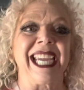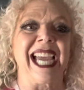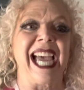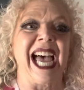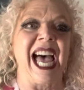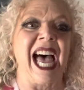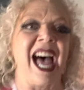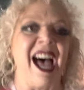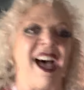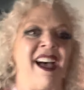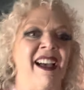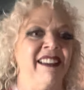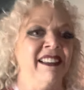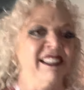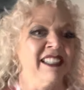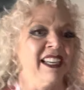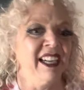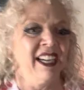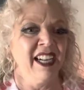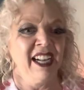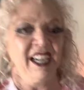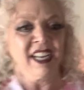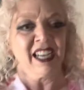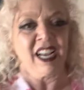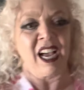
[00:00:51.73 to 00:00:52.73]

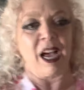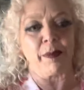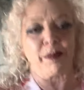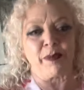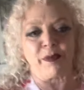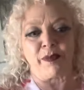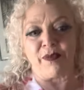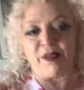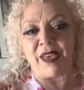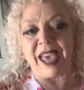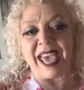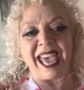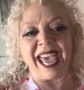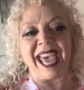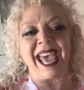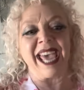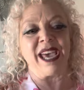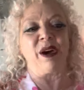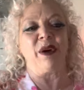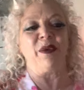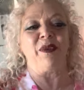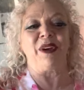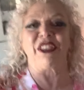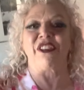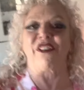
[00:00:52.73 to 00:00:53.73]
Up there
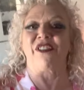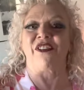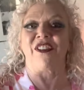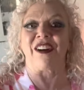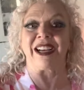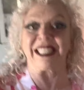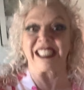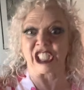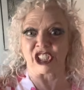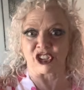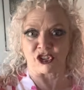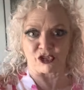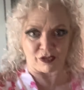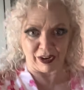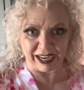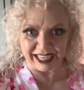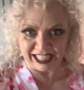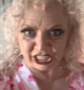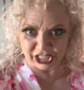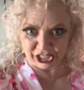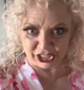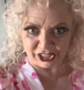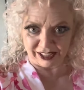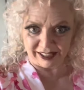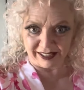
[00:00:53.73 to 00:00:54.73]
with
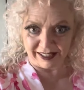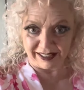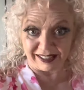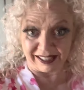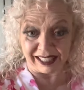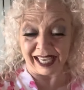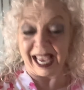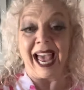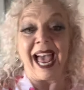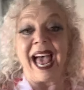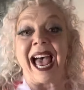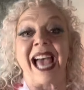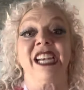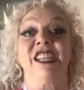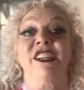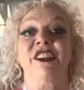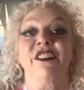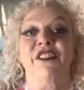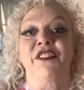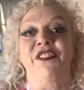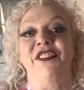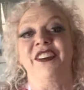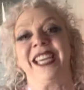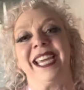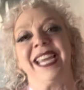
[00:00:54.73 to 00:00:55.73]
frustrations and
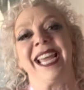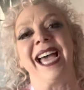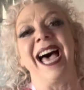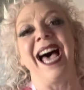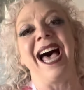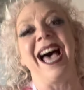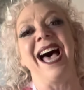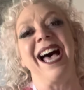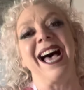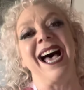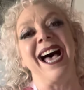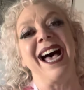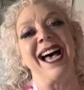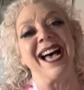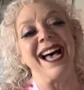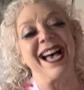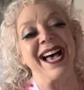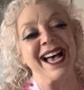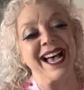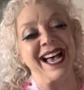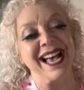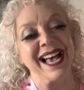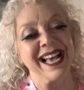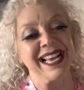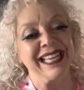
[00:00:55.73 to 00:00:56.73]

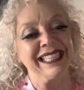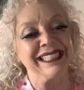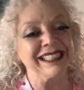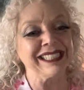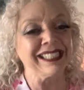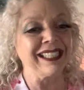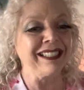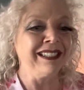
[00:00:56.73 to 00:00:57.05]
fears.